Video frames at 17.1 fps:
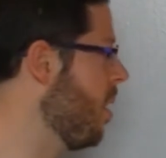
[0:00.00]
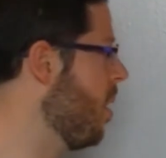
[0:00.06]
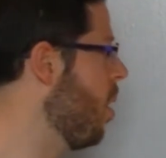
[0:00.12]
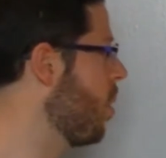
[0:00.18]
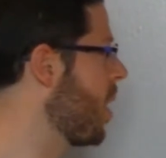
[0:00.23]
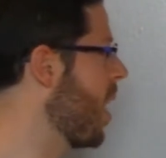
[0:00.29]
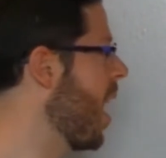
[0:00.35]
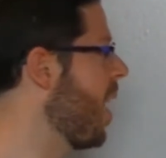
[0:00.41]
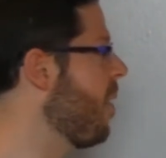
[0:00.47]

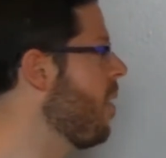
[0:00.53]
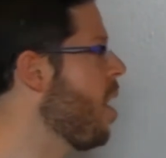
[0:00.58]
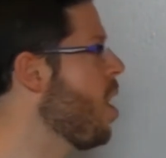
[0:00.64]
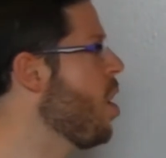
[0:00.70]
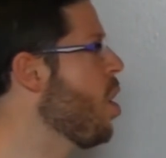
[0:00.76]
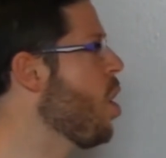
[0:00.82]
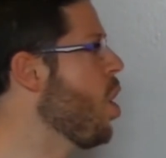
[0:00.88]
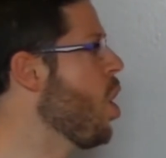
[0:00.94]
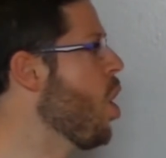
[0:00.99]
Okay,
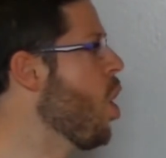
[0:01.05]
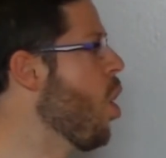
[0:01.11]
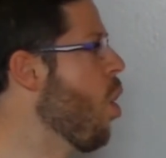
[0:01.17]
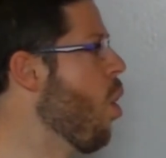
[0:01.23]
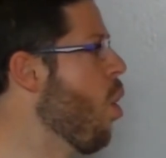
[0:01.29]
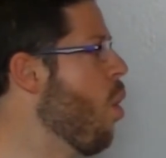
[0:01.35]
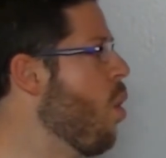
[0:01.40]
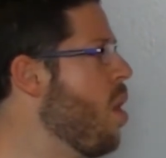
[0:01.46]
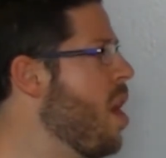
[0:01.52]

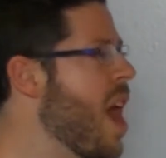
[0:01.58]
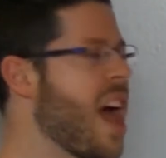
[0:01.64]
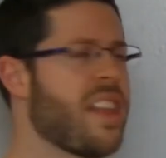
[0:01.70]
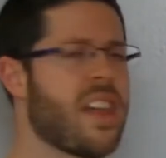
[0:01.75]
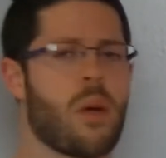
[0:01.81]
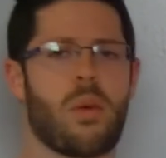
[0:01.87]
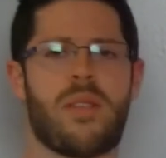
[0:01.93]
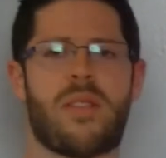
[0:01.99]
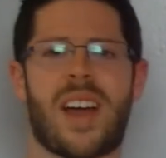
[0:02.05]
now
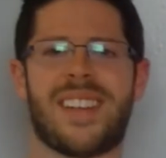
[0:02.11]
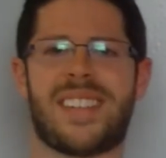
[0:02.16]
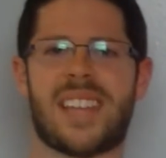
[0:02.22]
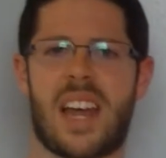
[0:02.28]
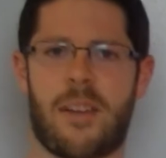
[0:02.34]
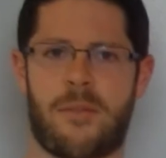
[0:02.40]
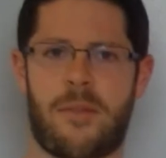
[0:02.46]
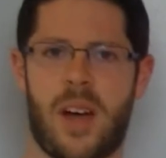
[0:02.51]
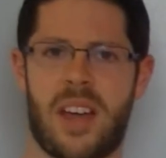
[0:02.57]
that we've
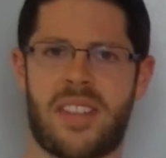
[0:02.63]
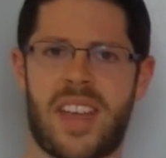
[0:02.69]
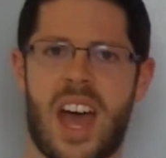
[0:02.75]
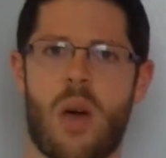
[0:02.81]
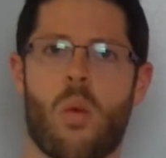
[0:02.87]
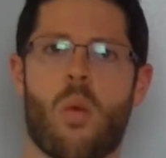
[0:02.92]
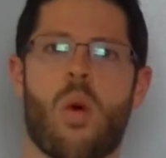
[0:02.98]
identified that,